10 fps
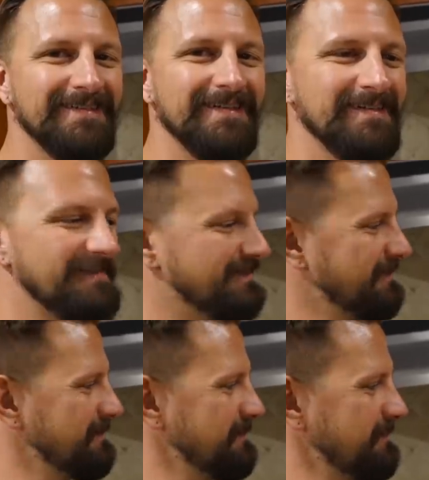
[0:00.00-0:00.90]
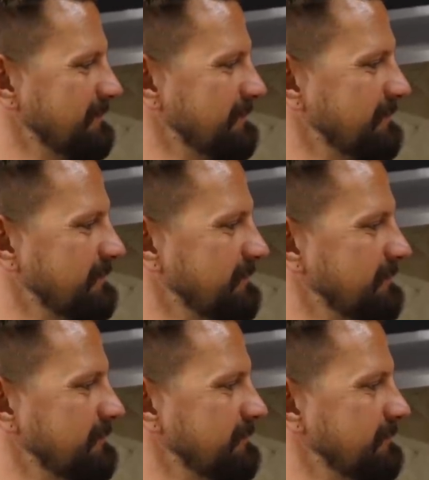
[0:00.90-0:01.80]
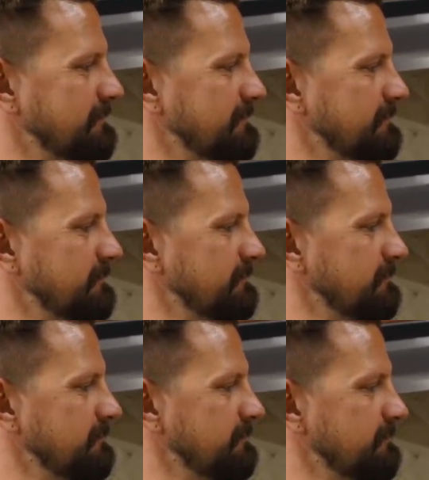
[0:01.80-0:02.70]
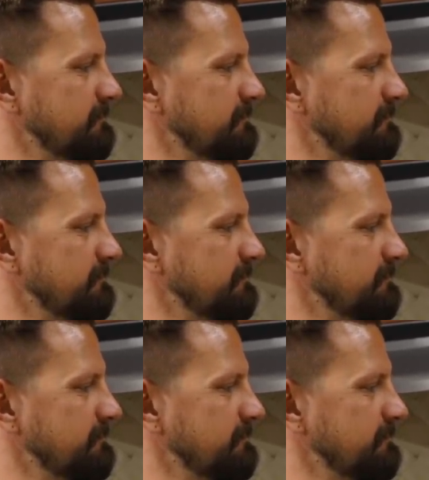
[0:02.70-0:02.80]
[no speech]